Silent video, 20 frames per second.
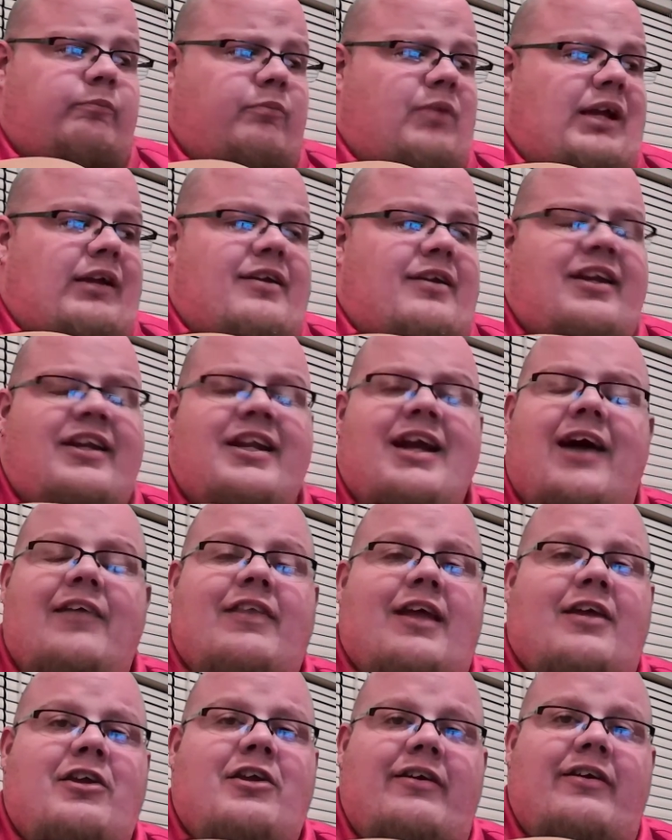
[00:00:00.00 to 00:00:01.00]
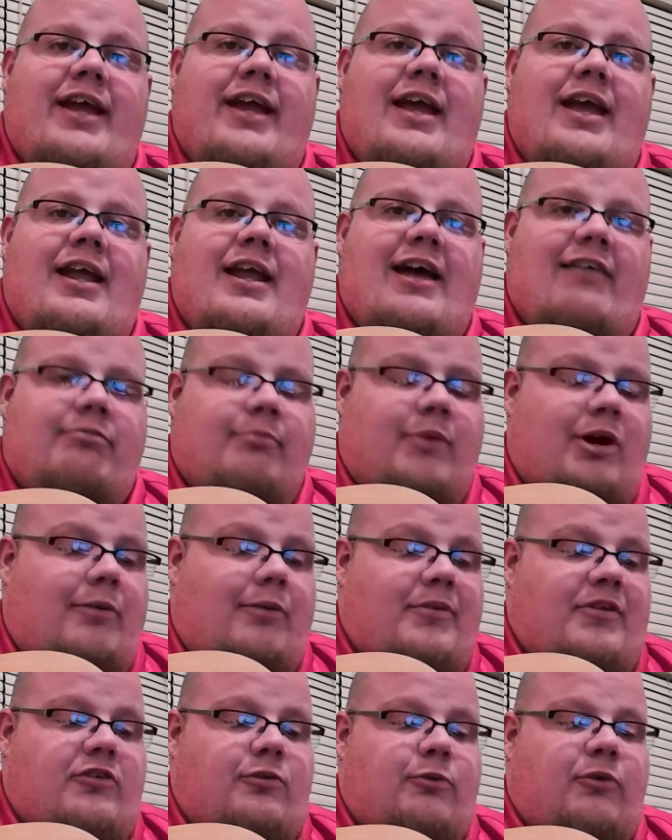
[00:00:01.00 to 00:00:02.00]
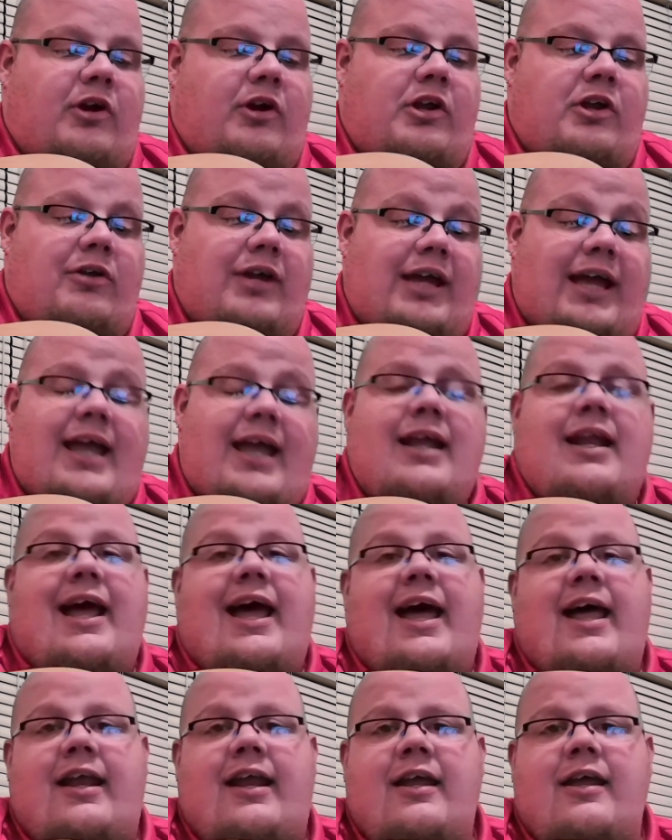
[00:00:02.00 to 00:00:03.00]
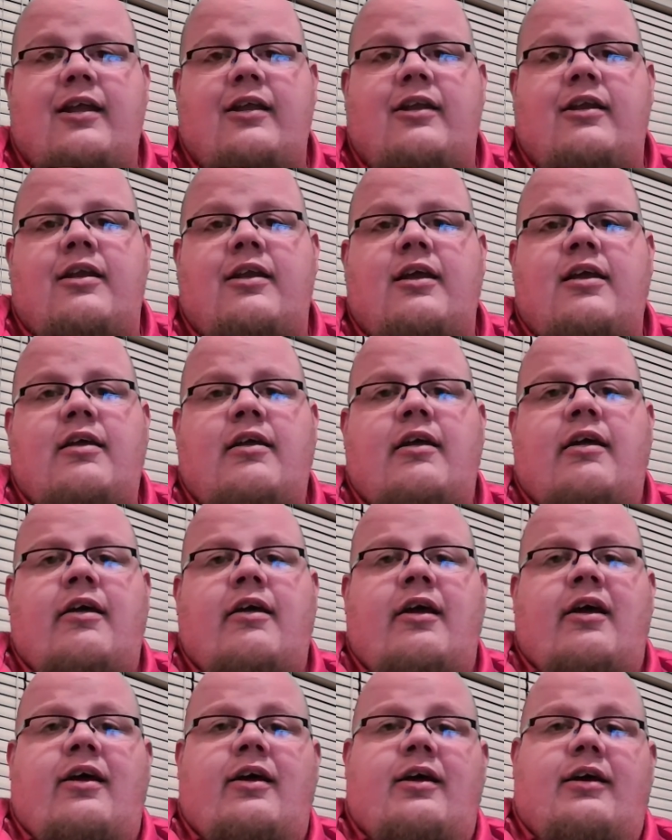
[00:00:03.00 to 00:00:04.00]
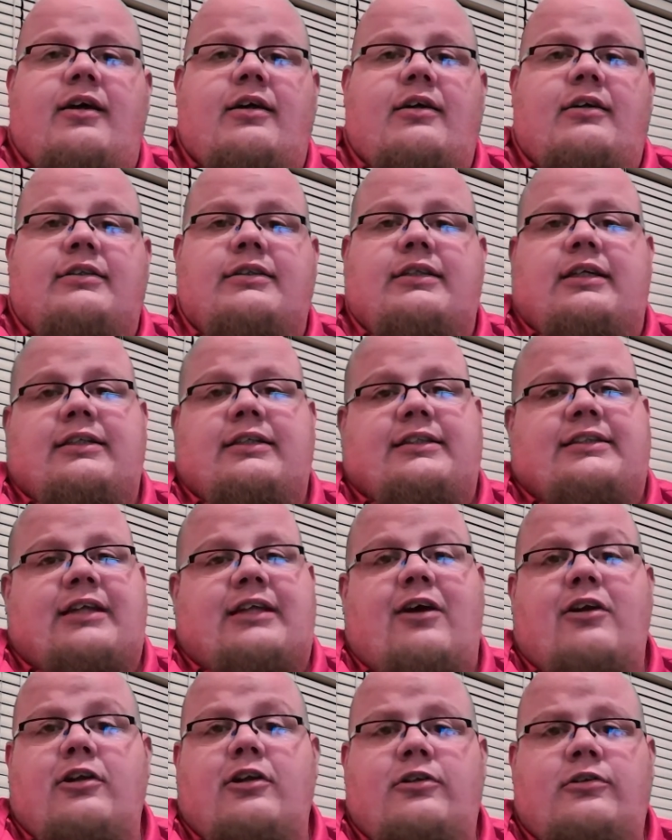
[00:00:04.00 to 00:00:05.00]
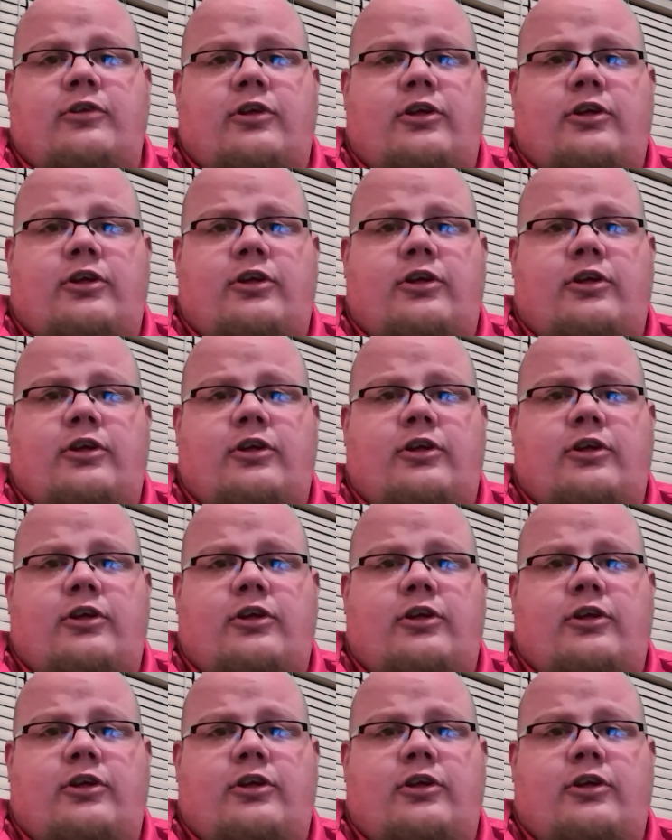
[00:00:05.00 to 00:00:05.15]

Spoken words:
And not that you can't have moments where you can add in a solo